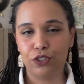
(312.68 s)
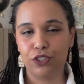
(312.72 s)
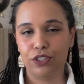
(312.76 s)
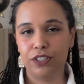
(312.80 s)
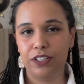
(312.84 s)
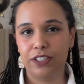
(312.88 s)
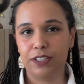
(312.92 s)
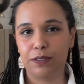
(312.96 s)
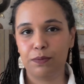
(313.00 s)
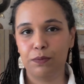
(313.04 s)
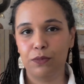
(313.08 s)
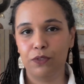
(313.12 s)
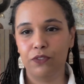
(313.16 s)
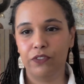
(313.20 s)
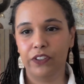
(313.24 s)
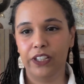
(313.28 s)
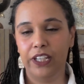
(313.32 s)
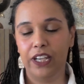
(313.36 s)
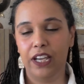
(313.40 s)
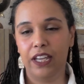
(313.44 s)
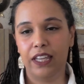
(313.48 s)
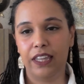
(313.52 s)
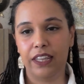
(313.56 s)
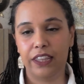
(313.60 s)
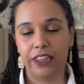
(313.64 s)
this movie
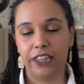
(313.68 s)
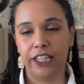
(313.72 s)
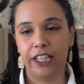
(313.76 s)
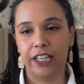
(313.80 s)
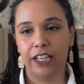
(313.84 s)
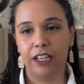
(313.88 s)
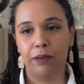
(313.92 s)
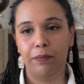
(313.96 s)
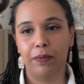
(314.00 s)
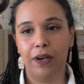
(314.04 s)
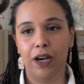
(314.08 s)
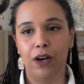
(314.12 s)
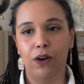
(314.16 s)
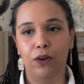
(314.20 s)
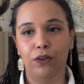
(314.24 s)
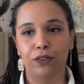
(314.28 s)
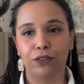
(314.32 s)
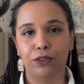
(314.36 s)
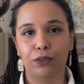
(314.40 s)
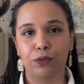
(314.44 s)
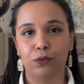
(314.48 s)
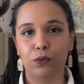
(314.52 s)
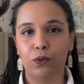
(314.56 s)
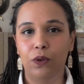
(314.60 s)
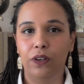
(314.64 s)
and think
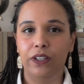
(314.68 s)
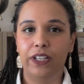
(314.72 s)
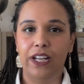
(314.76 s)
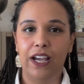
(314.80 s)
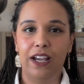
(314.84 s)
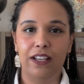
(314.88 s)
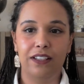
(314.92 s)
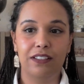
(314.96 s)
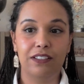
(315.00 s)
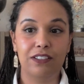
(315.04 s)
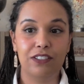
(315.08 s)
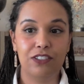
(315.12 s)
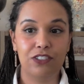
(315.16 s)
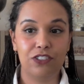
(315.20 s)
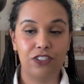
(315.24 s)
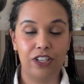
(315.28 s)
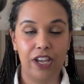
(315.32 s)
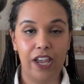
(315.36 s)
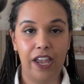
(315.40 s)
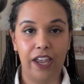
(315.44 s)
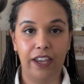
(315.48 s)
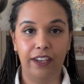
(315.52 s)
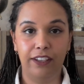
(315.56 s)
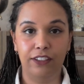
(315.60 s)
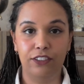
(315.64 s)
about what has
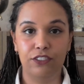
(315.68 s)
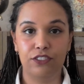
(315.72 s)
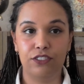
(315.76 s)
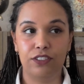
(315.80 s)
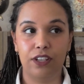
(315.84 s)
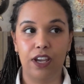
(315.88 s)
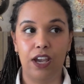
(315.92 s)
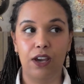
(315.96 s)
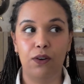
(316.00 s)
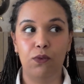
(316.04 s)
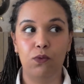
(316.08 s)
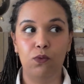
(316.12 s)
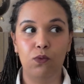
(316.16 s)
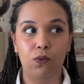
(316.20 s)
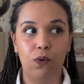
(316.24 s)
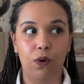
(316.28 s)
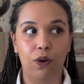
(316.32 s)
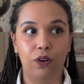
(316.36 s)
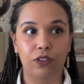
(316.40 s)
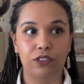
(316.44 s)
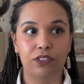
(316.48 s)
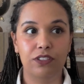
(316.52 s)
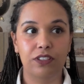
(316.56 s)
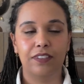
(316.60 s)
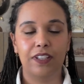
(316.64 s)
changed and
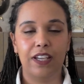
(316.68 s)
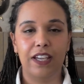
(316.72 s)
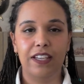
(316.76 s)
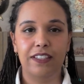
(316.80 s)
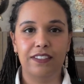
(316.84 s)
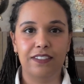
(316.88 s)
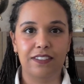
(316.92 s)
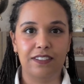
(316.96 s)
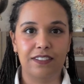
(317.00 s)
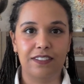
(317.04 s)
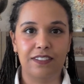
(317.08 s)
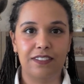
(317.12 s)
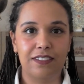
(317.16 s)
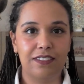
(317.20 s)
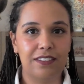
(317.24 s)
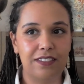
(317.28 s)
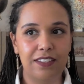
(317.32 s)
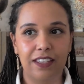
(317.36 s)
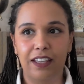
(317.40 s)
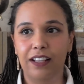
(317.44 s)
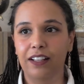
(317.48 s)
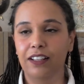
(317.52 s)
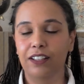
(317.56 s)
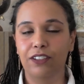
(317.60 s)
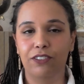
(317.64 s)
what is
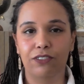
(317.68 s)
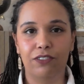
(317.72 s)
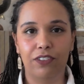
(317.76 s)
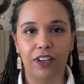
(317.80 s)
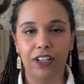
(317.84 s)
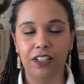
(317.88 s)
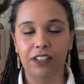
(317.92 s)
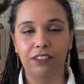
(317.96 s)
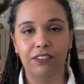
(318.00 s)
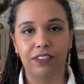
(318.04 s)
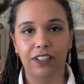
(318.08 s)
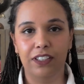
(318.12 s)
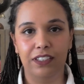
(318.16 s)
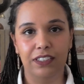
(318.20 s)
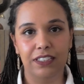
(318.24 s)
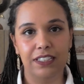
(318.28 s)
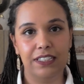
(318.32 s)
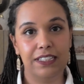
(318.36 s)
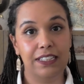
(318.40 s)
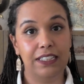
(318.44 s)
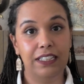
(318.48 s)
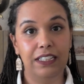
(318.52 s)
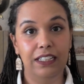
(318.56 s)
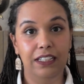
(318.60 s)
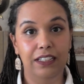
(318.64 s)
still
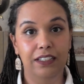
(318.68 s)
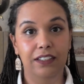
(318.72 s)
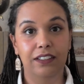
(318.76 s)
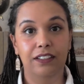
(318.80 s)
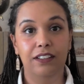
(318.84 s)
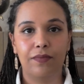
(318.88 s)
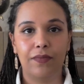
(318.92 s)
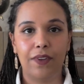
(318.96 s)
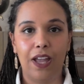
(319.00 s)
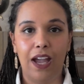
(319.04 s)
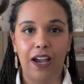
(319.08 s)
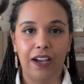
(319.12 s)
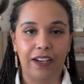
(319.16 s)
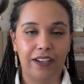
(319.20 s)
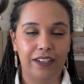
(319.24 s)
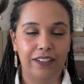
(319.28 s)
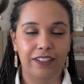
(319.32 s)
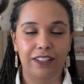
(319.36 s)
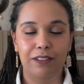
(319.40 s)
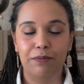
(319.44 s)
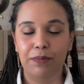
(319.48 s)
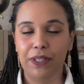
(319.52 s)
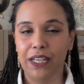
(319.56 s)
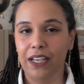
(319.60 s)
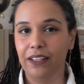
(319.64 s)
relevant in
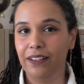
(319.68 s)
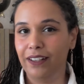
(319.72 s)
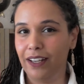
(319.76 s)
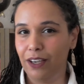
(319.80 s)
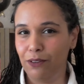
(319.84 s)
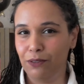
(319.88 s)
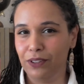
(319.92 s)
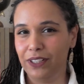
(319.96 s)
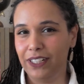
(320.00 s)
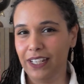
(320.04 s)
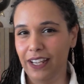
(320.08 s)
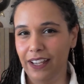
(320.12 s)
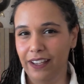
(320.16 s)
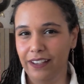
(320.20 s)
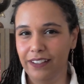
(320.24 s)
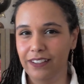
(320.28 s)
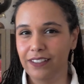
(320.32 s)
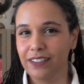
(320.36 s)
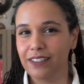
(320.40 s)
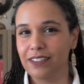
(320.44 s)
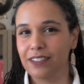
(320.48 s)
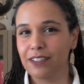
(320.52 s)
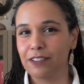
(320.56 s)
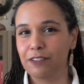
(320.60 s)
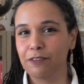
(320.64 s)
academia
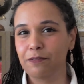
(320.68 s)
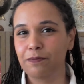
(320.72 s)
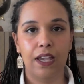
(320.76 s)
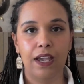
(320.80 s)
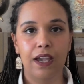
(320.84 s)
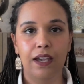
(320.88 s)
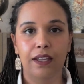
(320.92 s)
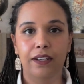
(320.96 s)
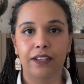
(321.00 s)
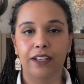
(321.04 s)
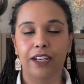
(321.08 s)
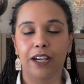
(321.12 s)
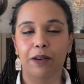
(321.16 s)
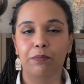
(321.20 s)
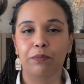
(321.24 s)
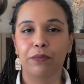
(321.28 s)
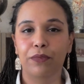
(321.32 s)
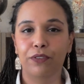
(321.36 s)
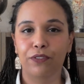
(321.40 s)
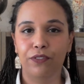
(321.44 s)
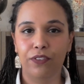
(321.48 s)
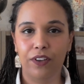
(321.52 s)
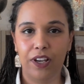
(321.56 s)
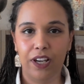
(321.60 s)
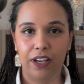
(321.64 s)
nowadays. Number
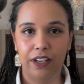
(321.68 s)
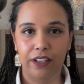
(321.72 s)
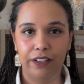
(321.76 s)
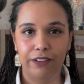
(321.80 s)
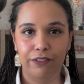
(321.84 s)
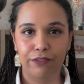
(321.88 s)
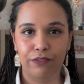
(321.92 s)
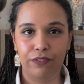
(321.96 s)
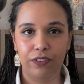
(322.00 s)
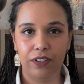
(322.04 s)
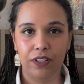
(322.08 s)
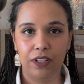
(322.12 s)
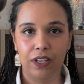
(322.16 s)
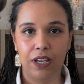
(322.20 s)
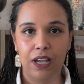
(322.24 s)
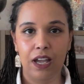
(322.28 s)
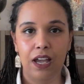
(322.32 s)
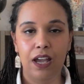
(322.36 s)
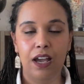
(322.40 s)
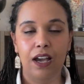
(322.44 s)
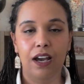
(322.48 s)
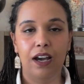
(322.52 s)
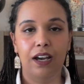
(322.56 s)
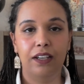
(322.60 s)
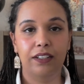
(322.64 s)
5,
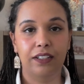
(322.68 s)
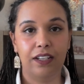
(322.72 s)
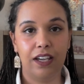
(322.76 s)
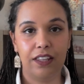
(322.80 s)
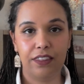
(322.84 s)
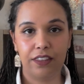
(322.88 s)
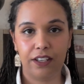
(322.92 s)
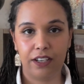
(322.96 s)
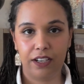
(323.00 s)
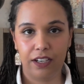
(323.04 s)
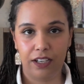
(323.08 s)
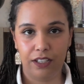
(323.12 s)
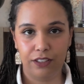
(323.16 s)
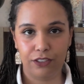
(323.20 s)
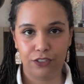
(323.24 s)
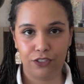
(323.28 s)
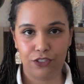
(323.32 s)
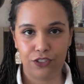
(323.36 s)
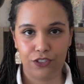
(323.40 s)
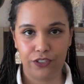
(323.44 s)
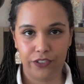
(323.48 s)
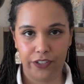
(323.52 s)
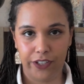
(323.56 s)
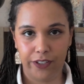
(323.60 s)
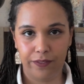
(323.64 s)
Another
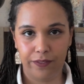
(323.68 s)
Country.